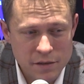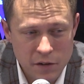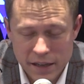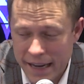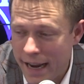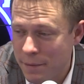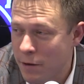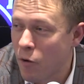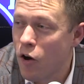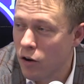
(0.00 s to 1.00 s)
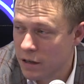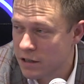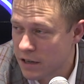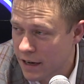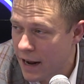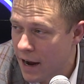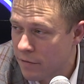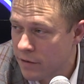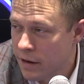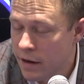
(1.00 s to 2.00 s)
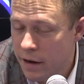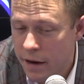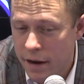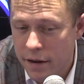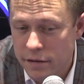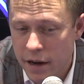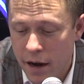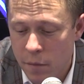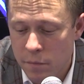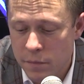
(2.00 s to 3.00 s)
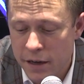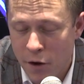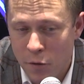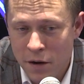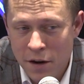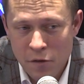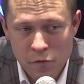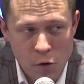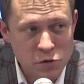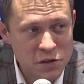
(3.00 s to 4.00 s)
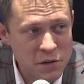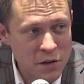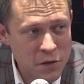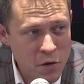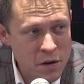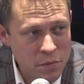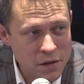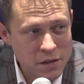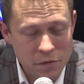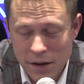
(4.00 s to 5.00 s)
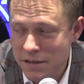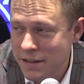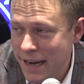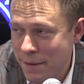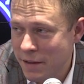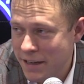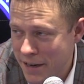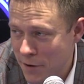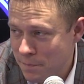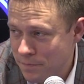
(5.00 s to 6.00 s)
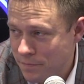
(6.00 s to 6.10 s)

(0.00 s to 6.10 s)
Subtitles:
for the game, and they were all in the second half. And, you know, first 30-plus deflection game of the year.